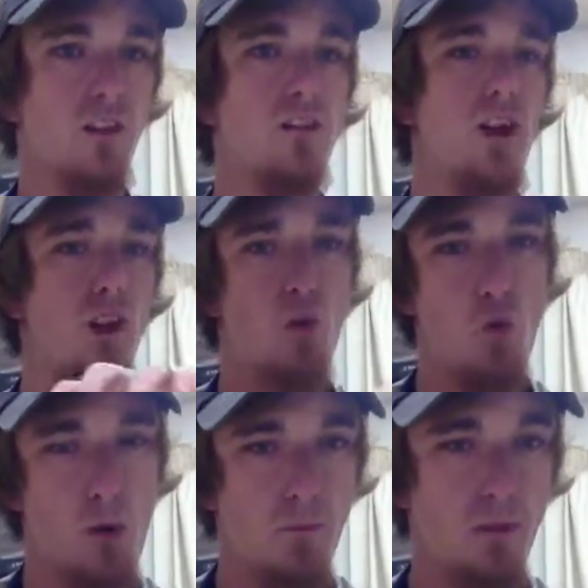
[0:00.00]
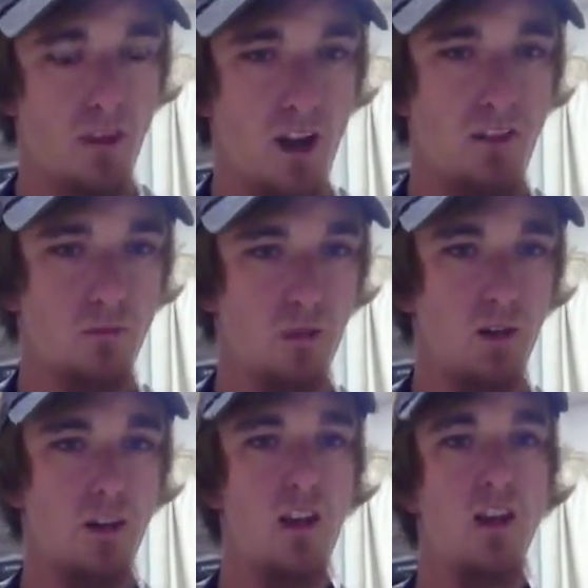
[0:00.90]
if you're not equipped with God's
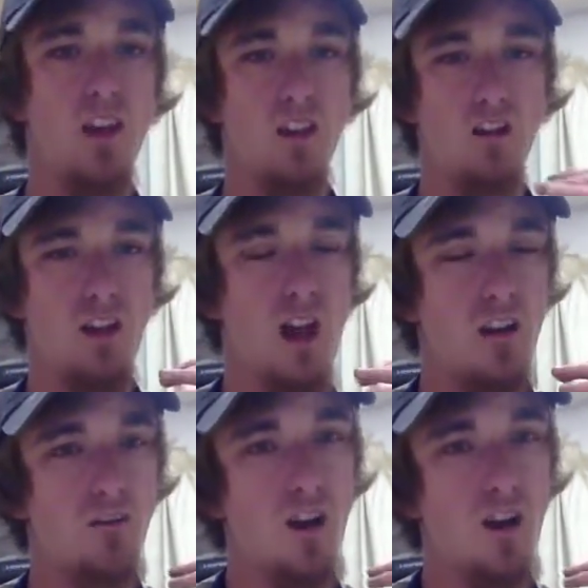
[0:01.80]
Word, then you're kind of